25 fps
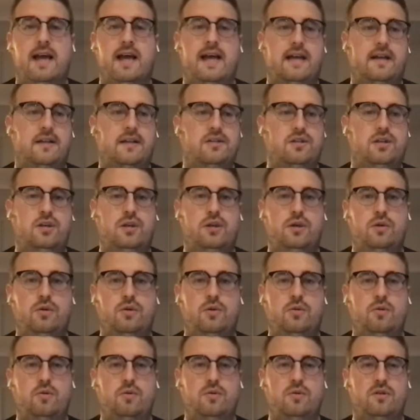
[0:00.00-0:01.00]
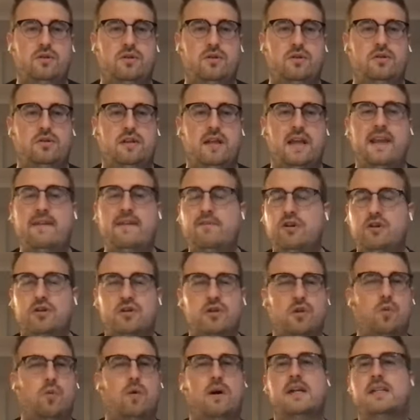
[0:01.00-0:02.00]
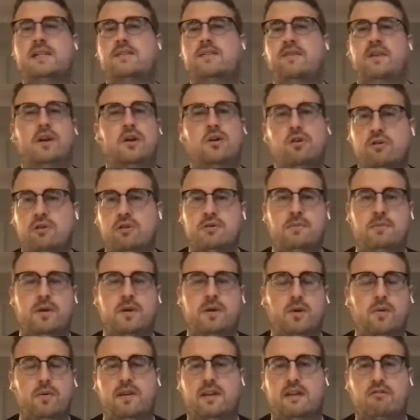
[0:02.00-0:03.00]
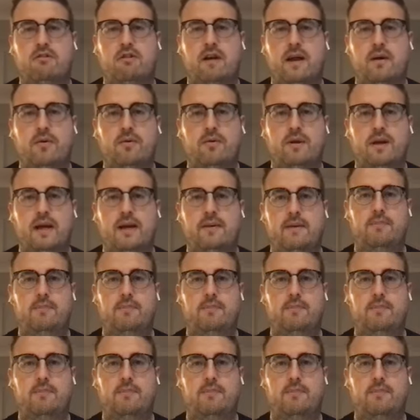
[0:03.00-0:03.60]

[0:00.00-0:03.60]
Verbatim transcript: uh, to even just the words of encouragement when the crowd,